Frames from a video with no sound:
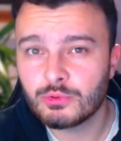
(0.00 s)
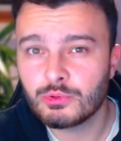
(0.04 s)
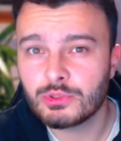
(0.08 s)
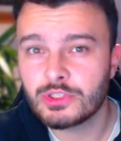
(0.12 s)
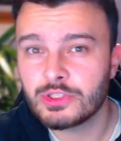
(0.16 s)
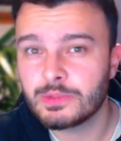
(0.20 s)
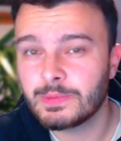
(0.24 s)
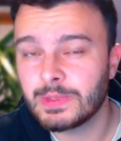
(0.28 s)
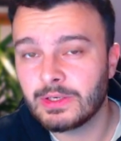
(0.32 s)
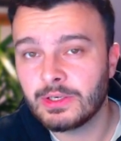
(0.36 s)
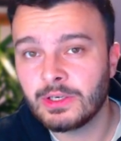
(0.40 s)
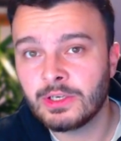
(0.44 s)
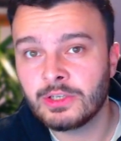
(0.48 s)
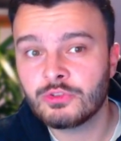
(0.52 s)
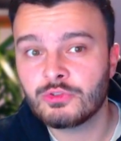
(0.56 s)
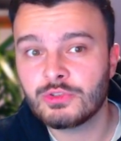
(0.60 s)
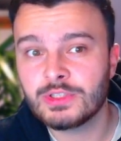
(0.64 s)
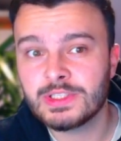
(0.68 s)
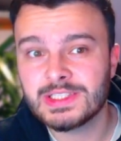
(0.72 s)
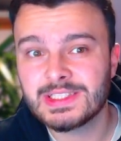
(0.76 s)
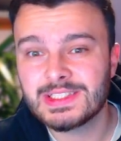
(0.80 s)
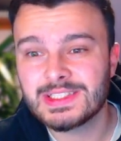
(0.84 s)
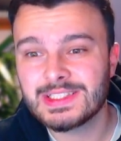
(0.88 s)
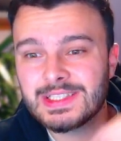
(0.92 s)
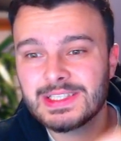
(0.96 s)
which is about
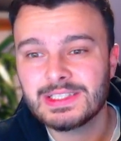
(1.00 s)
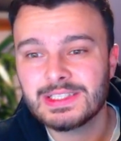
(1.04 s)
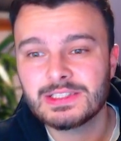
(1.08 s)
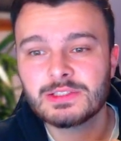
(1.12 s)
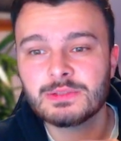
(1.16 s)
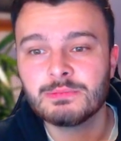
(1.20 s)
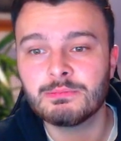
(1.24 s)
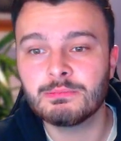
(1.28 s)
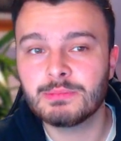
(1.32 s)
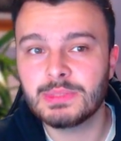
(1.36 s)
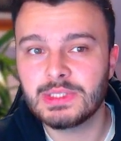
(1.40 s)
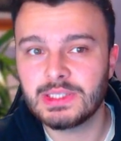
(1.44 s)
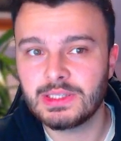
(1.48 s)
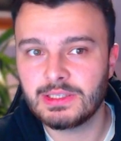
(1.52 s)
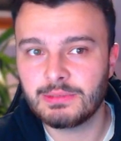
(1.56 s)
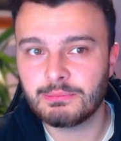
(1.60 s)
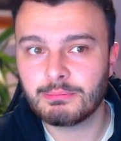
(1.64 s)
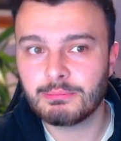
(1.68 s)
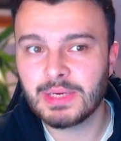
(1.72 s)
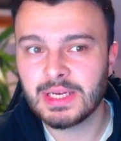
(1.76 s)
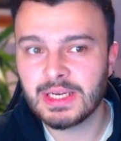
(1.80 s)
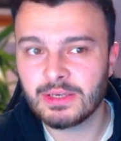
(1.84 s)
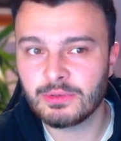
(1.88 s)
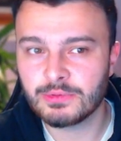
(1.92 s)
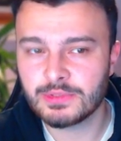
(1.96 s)
106 million
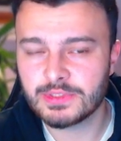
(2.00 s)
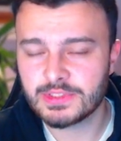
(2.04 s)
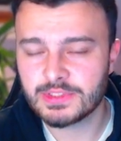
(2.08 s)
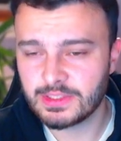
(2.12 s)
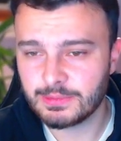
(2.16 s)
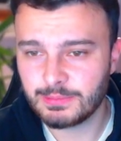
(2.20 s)
pounds,